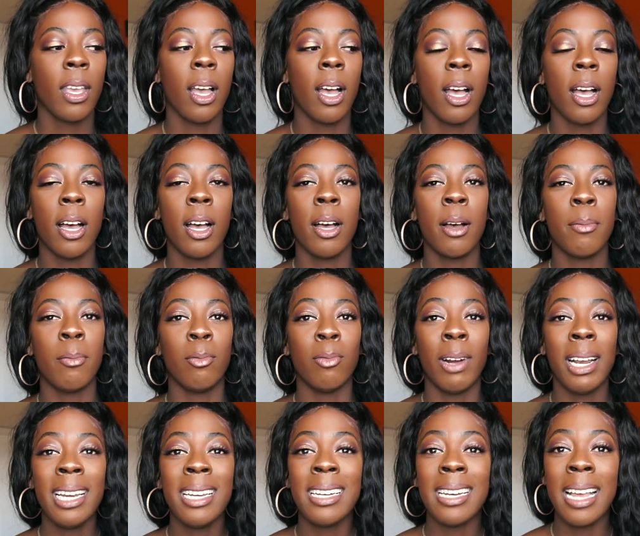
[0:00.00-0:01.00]

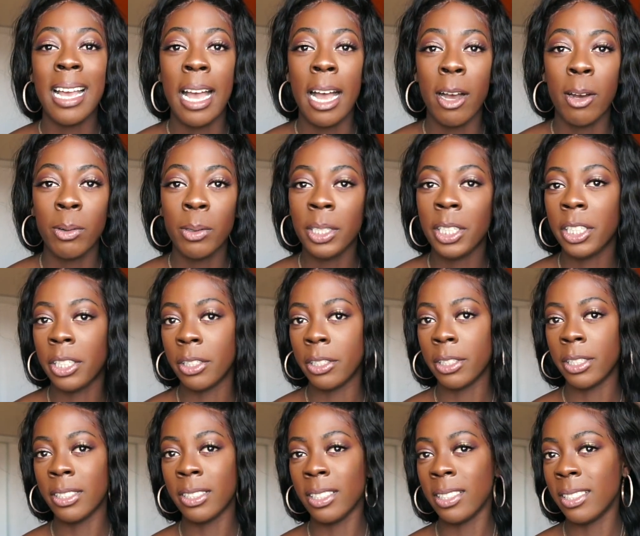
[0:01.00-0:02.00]
right now, here
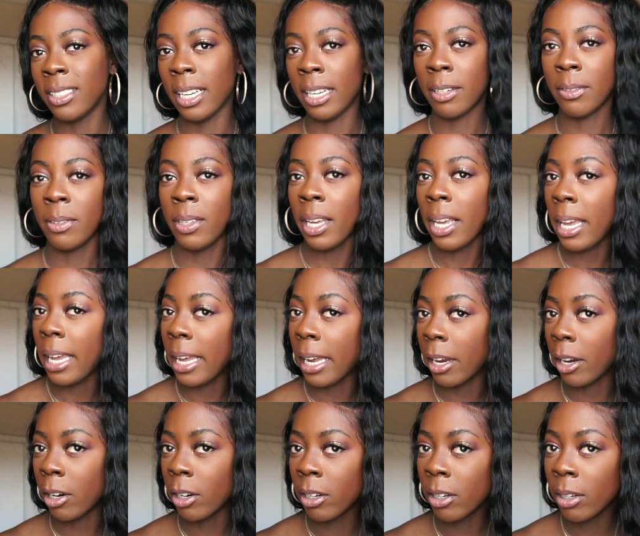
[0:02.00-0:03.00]
is the state of the
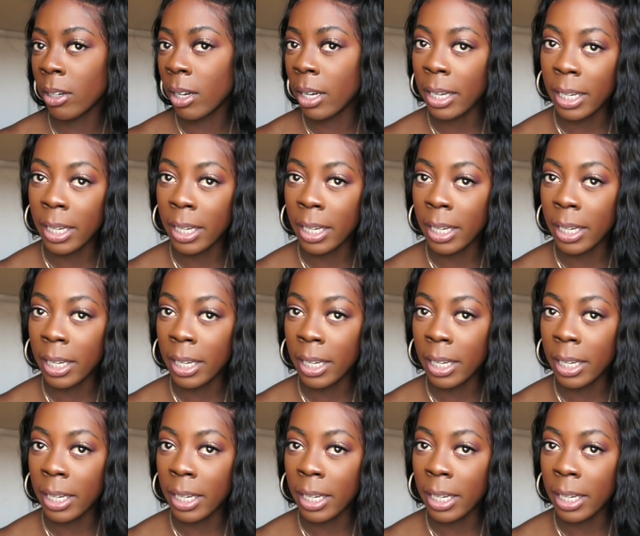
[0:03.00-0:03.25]
hair